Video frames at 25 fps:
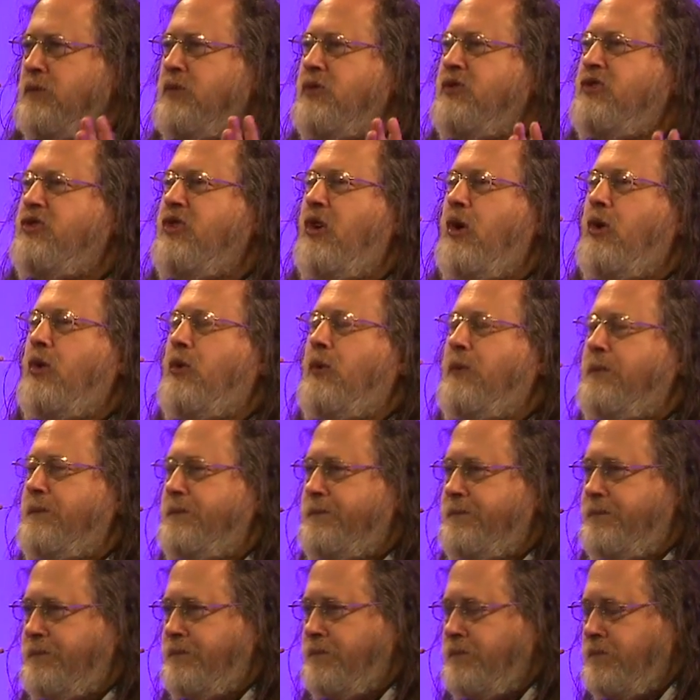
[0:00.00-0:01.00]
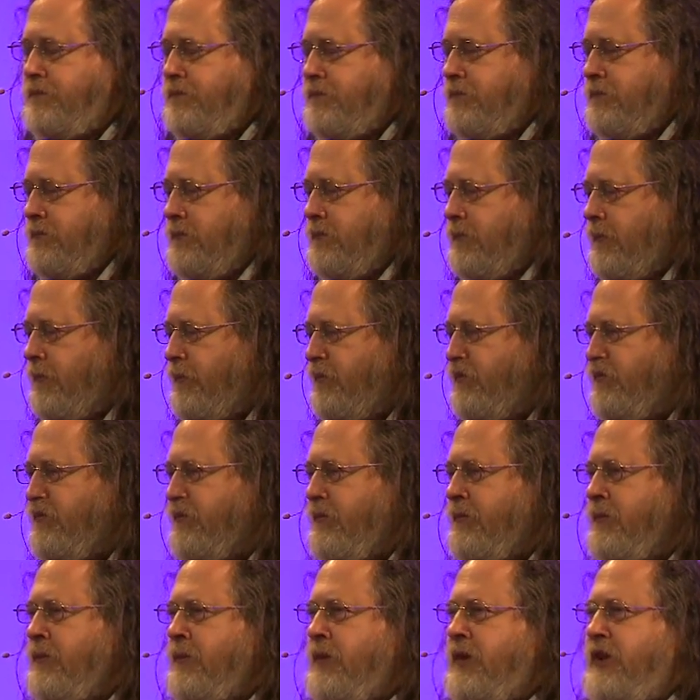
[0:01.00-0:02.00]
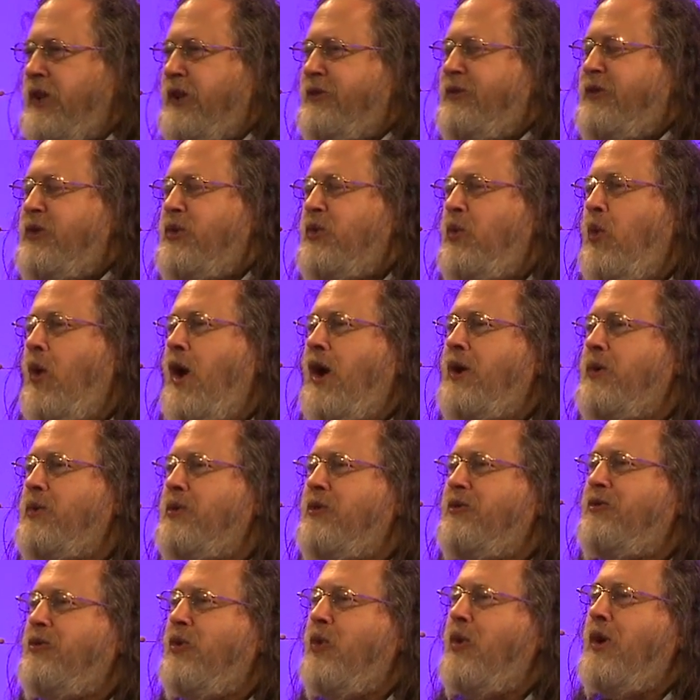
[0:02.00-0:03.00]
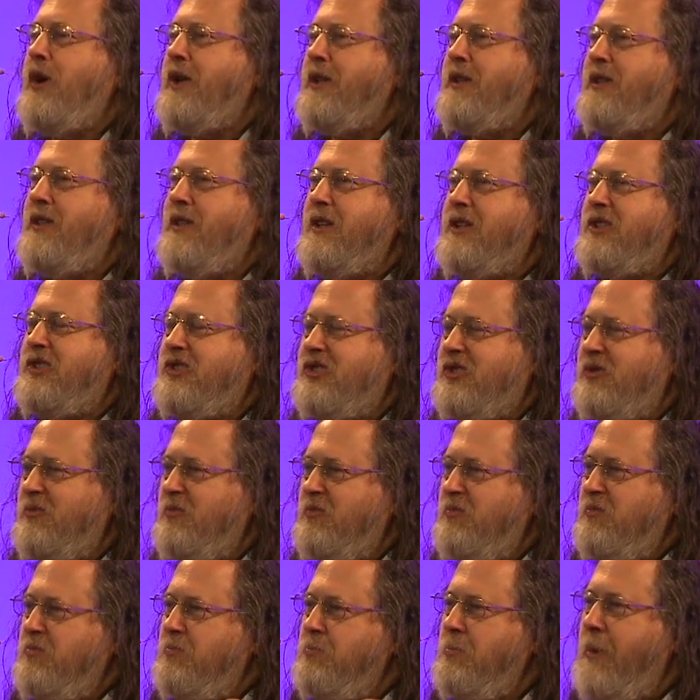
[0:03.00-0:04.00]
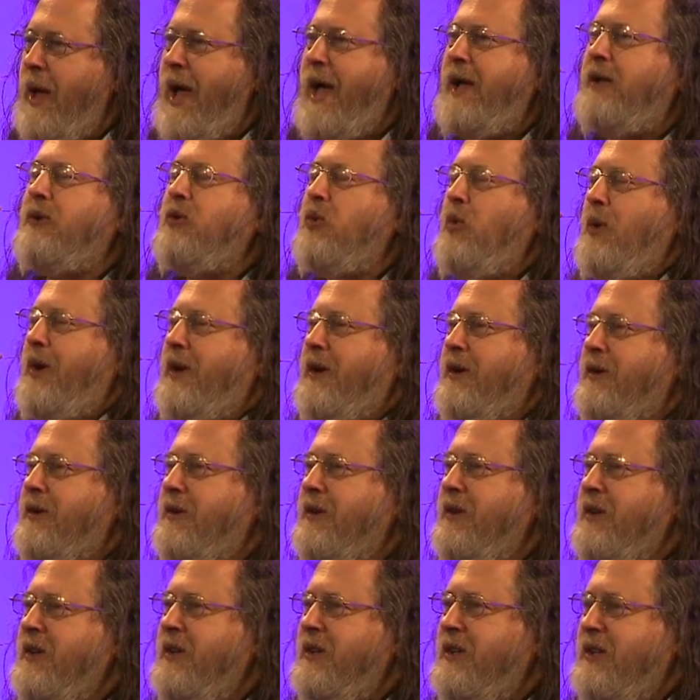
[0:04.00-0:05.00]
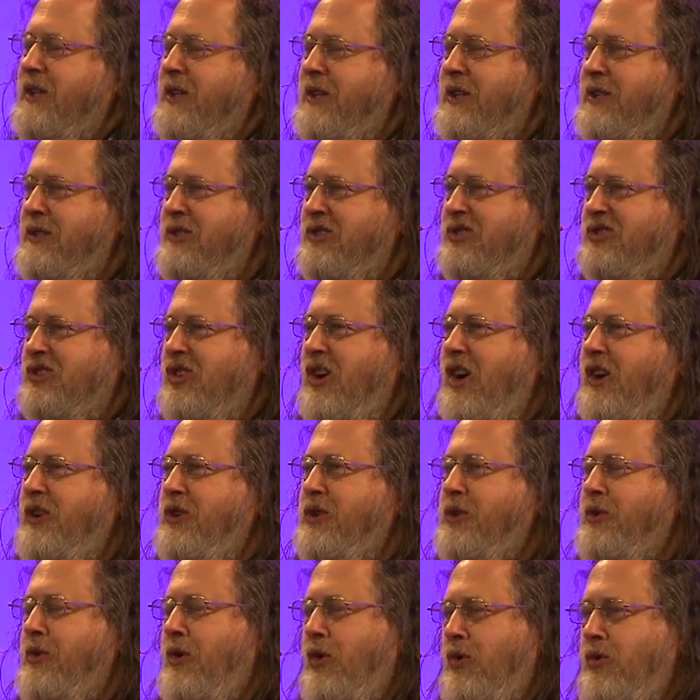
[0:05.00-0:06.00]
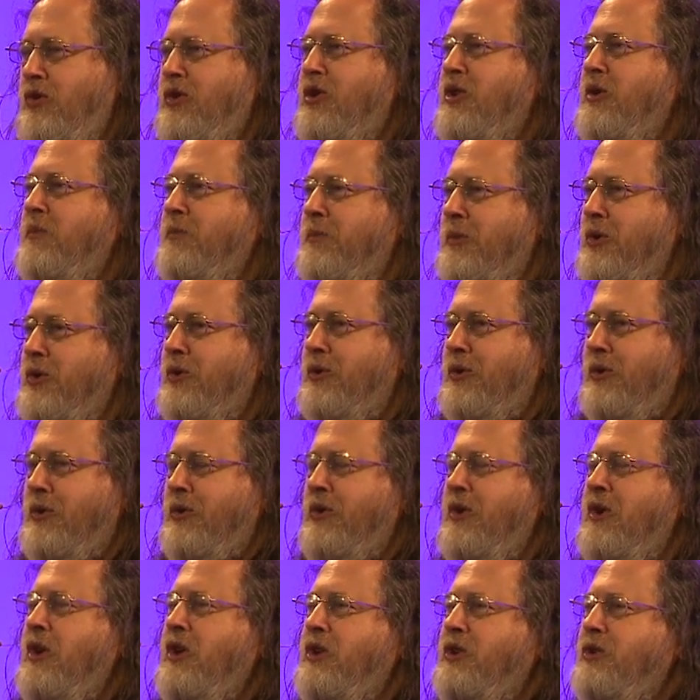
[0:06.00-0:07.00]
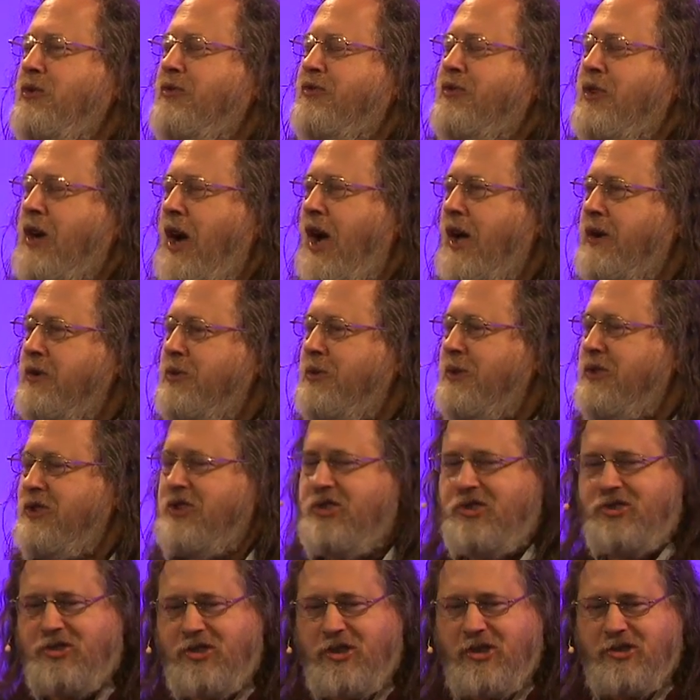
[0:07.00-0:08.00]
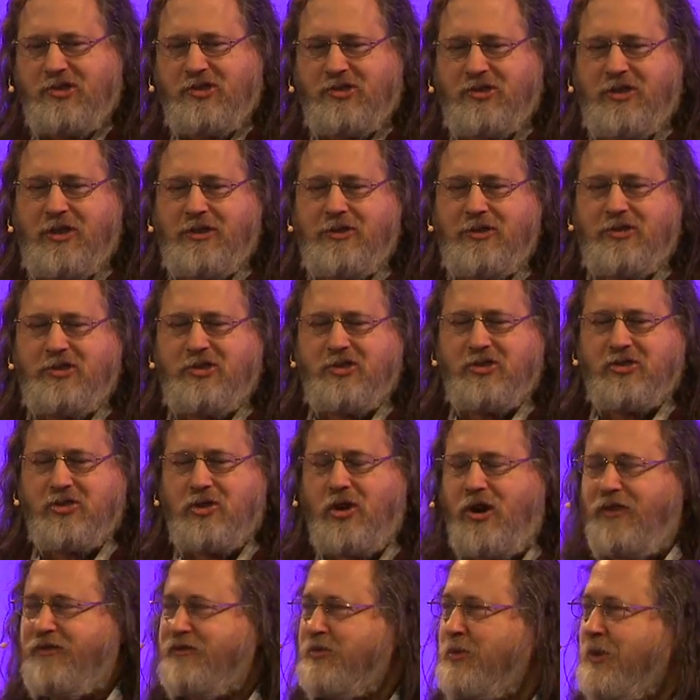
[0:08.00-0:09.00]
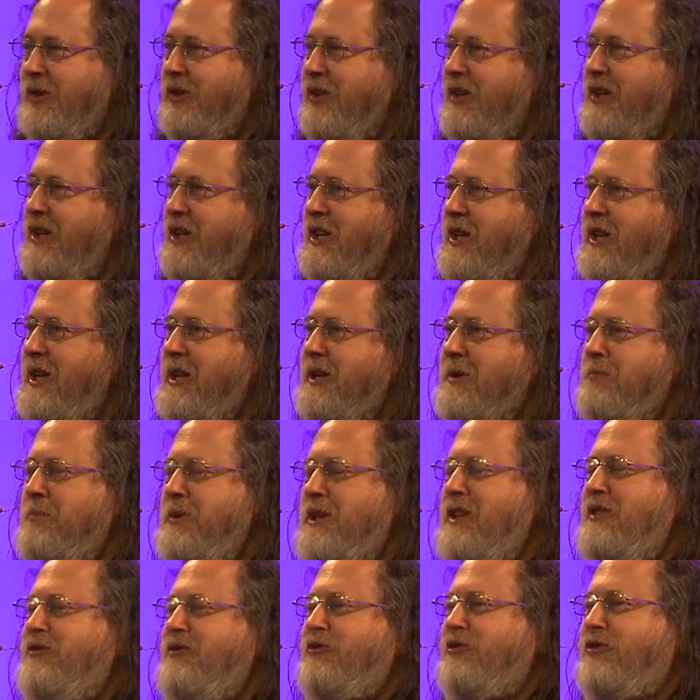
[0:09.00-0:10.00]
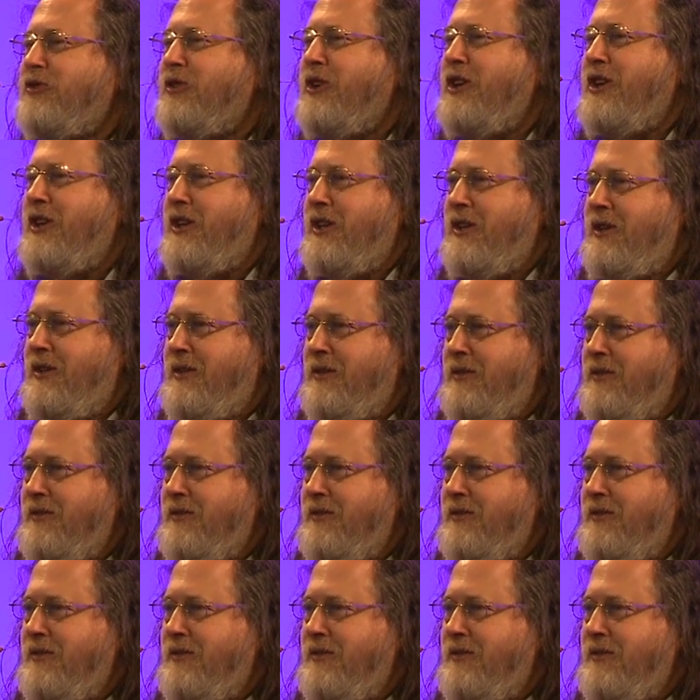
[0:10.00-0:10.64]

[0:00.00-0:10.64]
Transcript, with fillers: So, if you want to avoid this malware inside your own computer, you've got to insist that the software in it be free.